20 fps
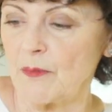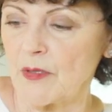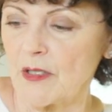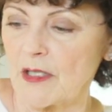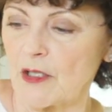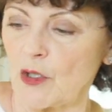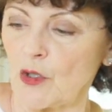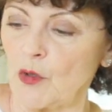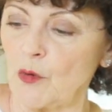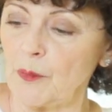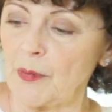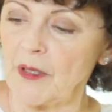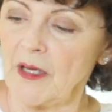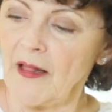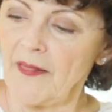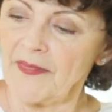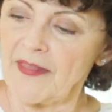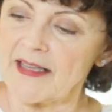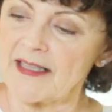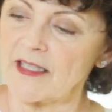scoop
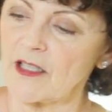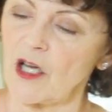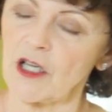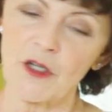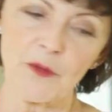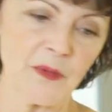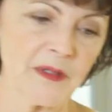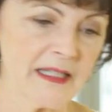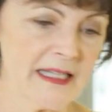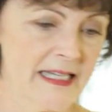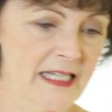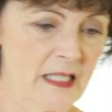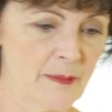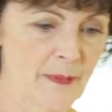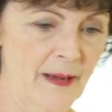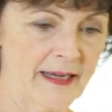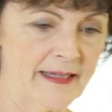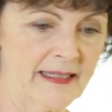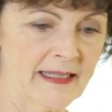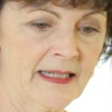that's got a release
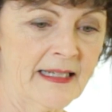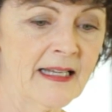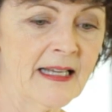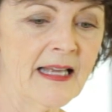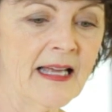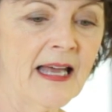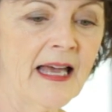button.